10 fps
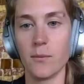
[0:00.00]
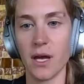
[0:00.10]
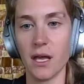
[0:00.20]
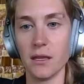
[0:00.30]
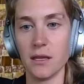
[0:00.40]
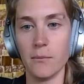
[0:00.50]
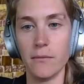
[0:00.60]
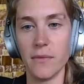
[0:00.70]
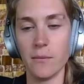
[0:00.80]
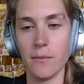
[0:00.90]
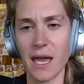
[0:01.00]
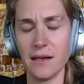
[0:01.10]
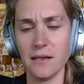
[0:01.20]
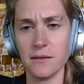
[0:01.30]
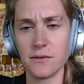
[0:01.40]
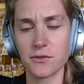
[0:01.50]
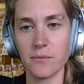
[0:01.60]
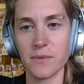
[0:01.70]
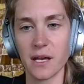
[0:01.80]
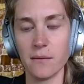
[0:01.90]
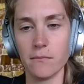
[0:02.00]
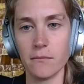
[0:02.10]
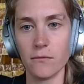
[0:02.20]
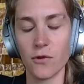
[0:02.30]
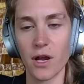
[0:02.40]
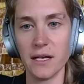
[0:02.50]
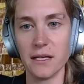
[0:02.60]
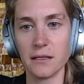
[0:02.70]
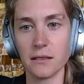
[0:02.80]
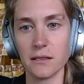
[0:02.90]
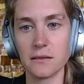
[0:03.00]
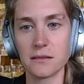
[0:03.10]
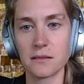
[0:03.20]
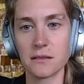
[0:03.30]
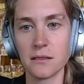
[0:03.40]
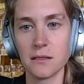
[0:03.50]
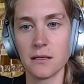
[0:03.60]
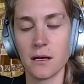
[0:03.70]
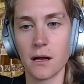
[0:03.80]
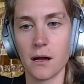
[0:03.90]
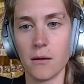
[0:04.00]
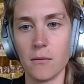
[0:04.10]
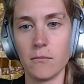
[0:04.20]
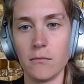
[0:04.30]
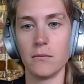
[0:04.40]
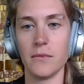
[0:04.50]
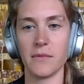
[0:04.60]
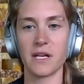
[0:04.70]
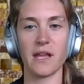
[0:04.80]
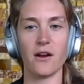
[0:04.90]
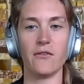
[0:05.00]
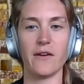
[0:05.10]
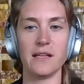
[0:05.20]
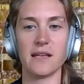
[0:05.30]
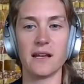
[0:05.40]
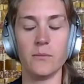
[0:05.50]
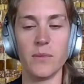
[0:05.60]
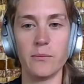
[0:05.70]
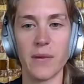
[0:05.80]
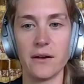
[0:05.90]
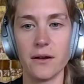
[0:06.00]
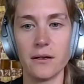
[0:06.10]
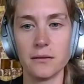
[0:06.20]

but the manuscript I'm writing is clarifies that a bit better.